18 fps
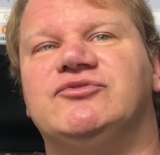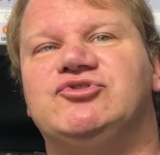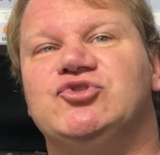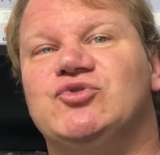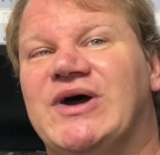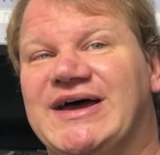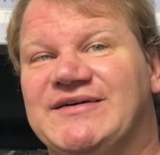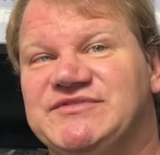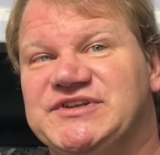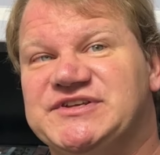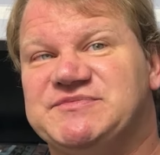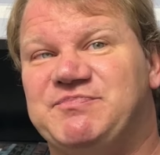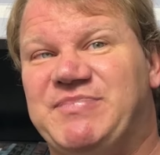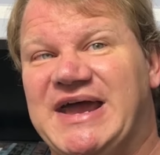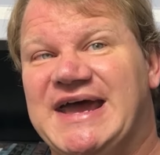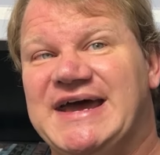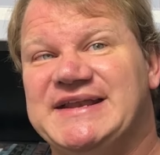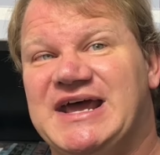do have this
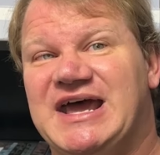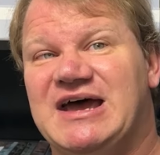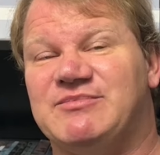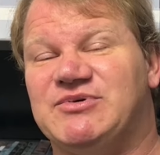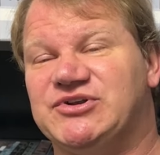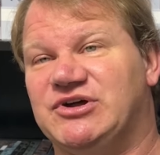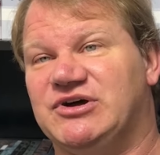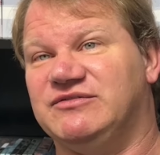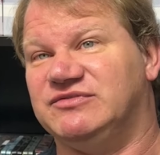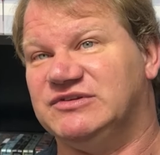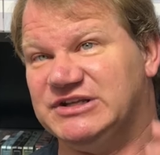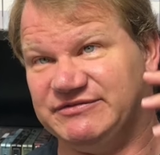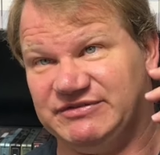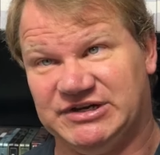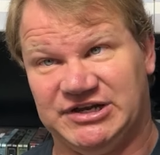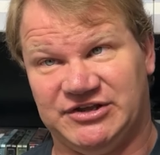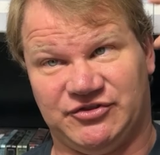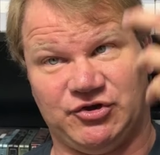bad habit of
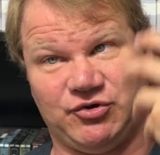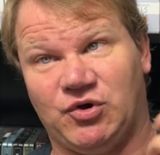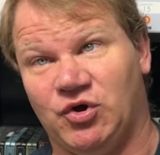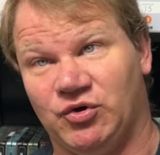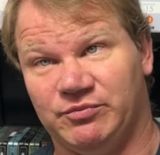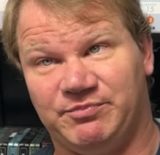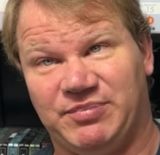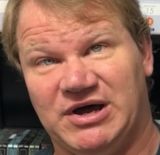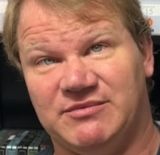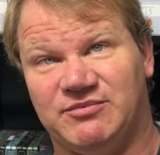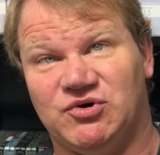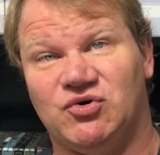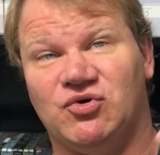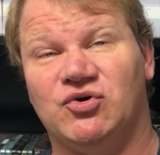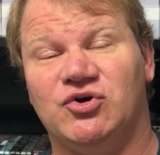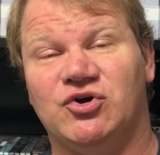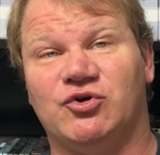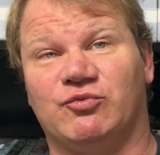living in their own
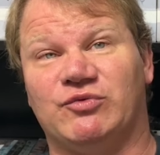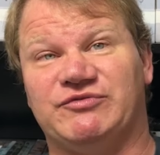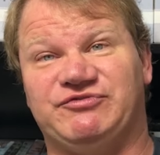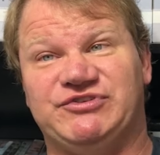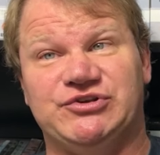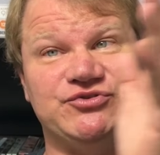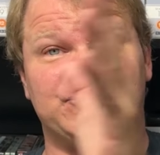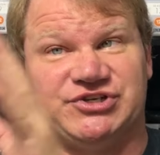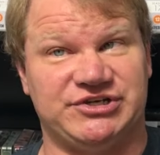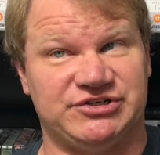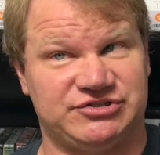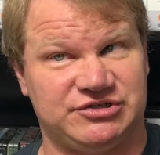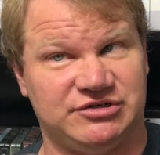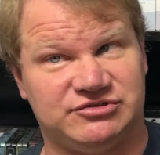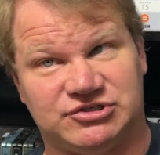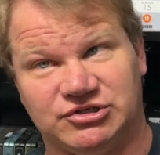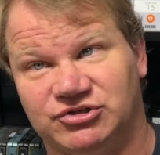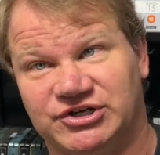bubble, refusing
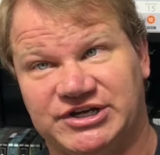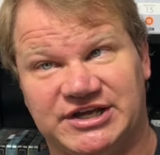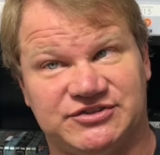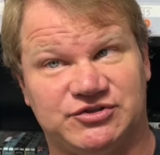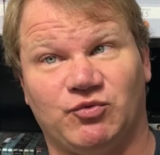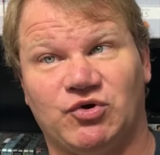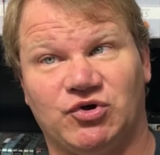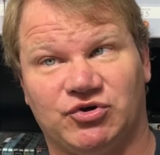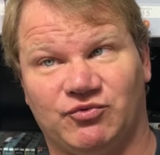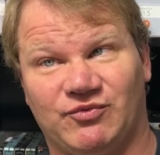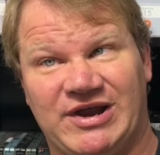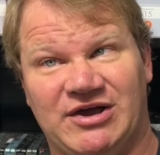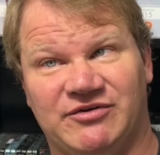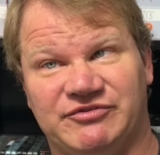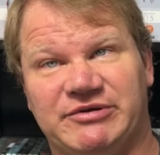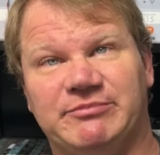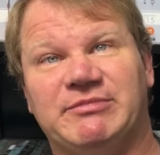to look at the world around